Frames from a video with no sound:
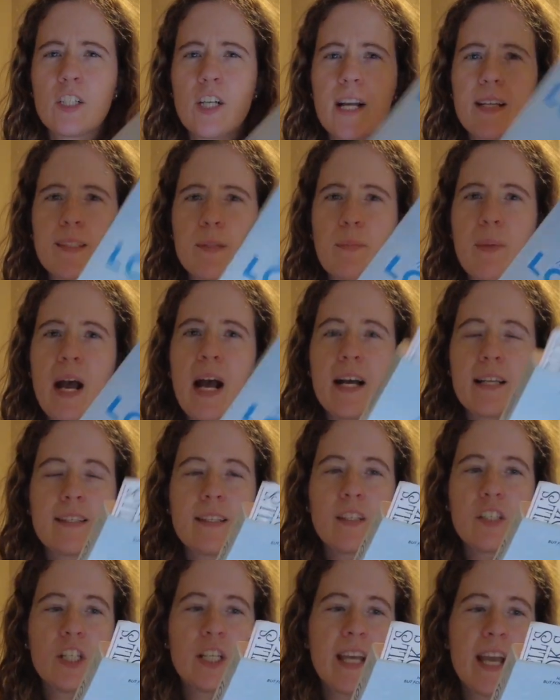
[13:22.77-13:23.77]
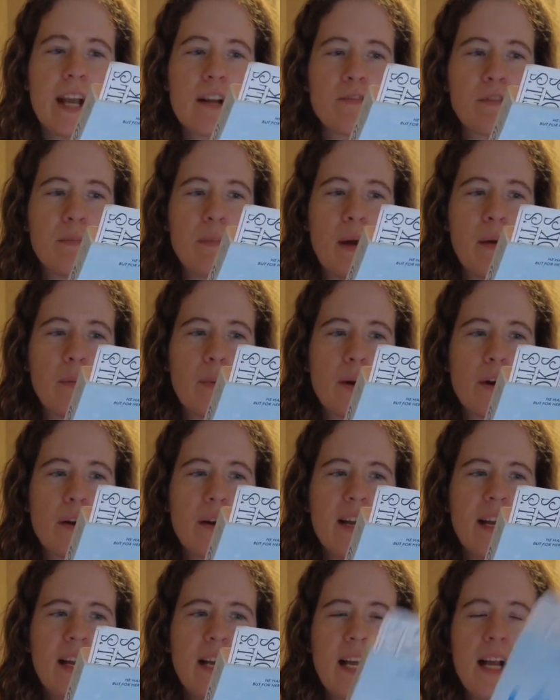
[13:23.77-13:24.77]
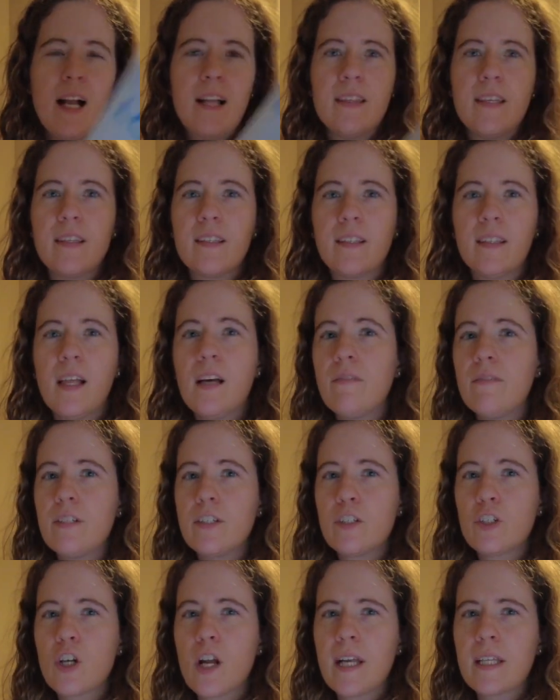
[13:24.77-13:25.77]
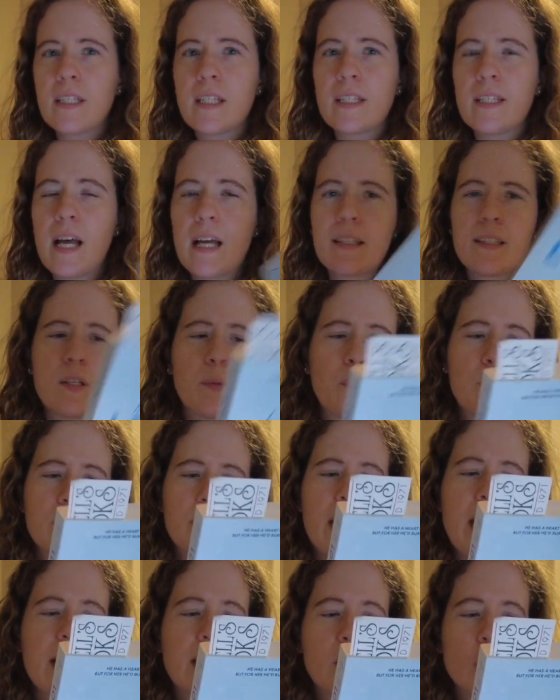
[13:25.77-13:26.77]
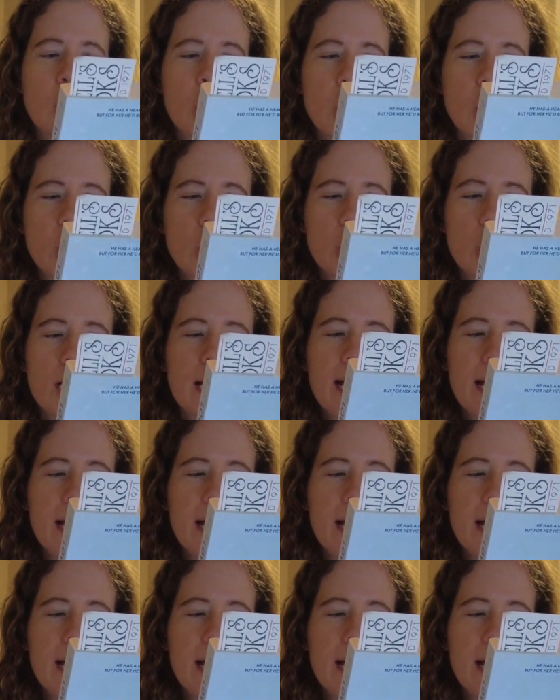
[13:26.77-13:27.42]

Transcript: has a past that she can't remember, and then the love interest is asked to protect her,